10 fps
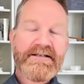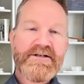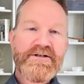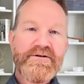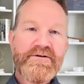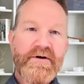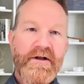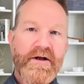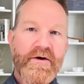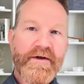do
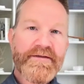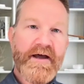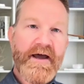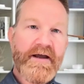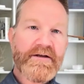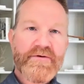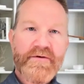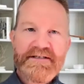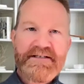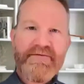with a sort
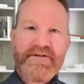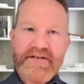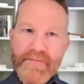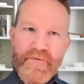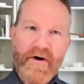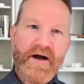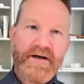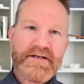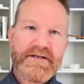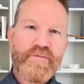of a 7-step
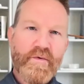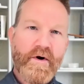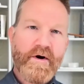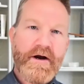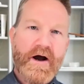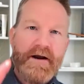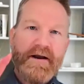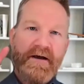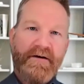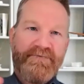process. We're working on
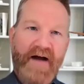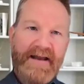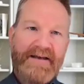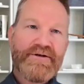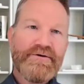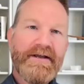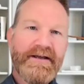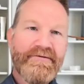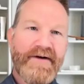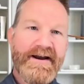fine-tuning
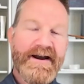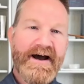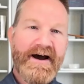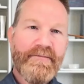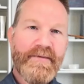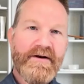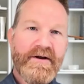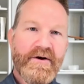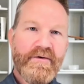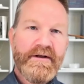it right now, but
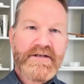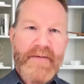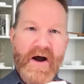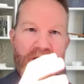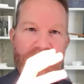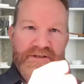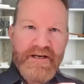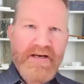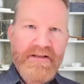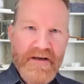really it's about
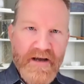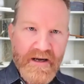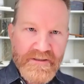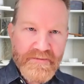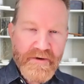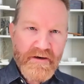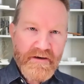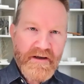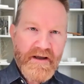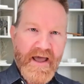understanding the customer,
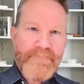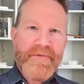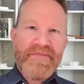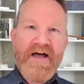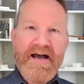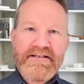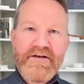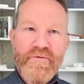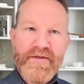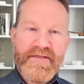
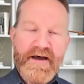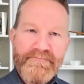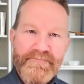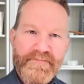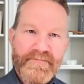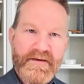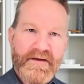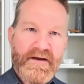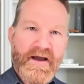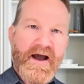empathizing with them,
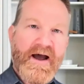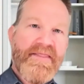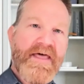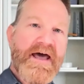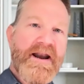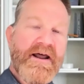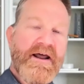and then